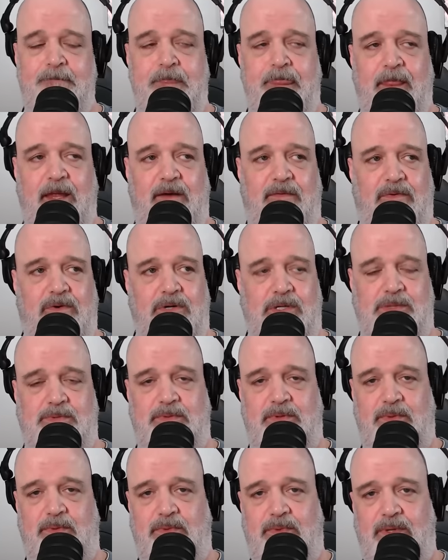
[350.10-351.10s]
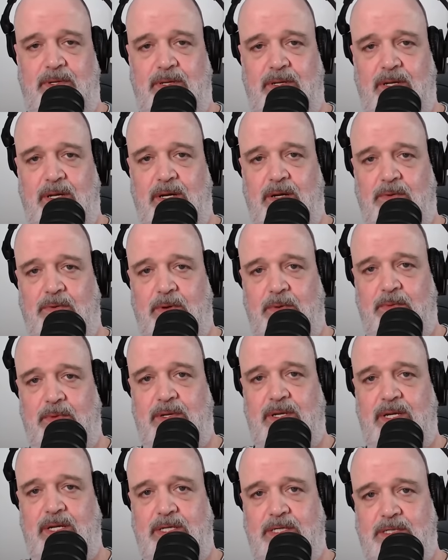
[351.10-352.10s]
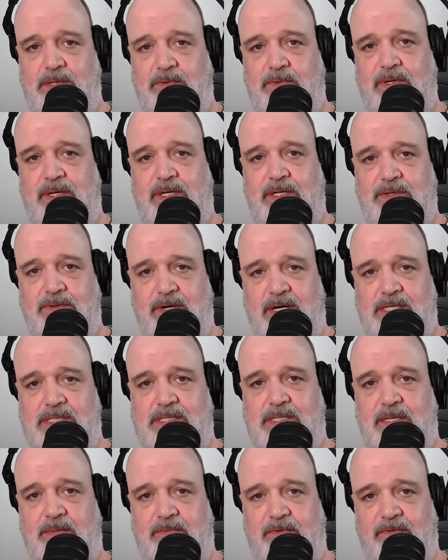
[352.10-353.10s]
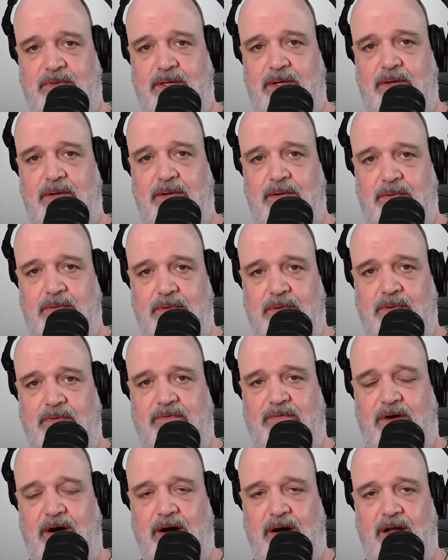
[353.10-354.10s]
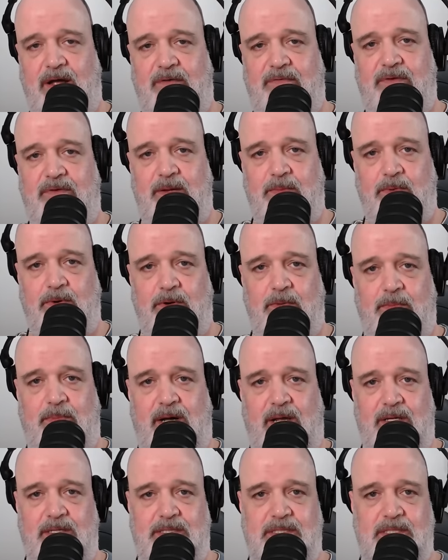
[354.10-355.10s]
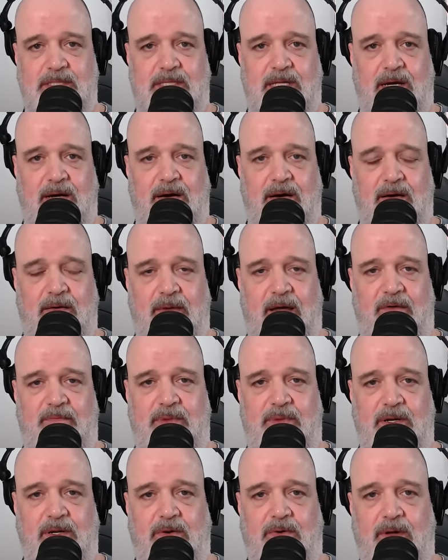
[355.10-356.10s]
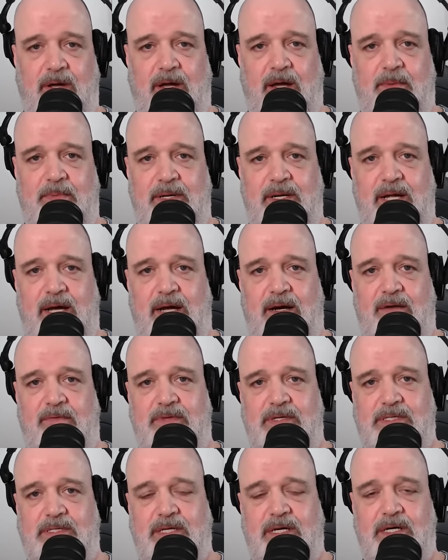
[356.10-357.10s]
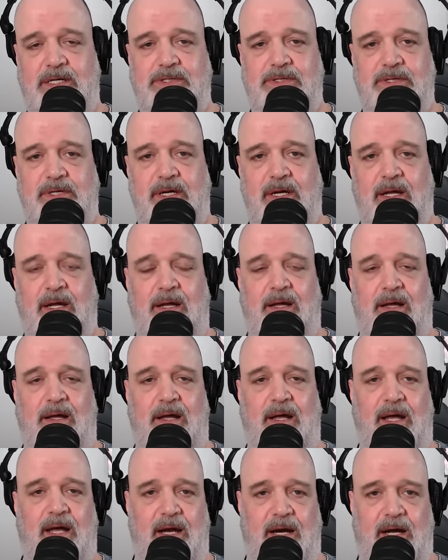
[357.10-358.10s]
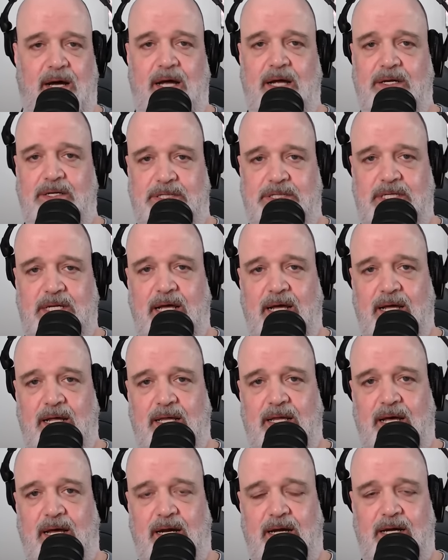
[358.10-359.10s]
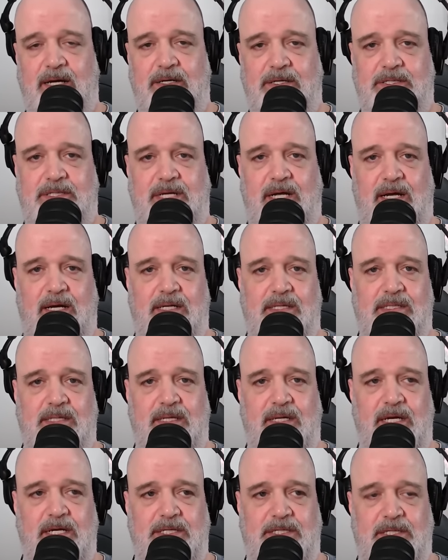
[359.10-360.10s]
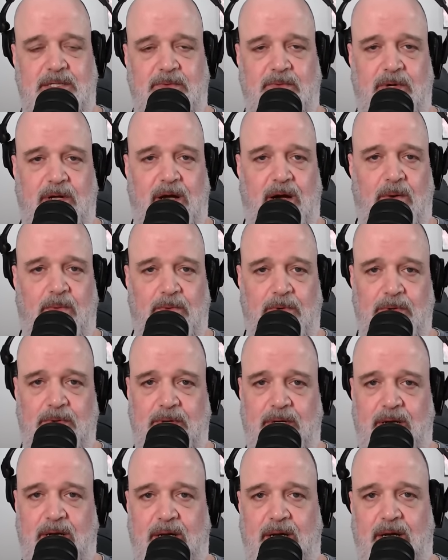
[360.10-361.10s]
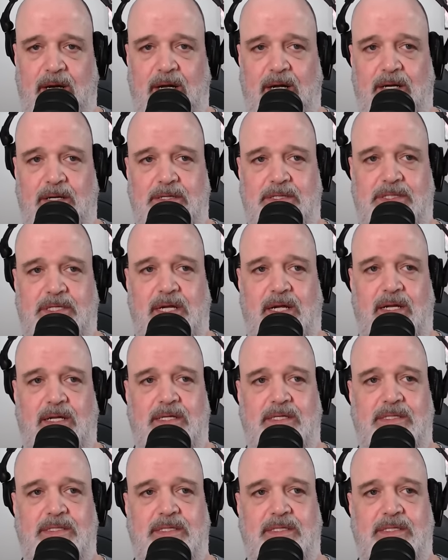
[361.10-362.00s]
And of course, we would need to readdress some of the far left liberal policies that have been going up and down in this country. And I understand that. I understand as a nation we are wounded, and I understand as a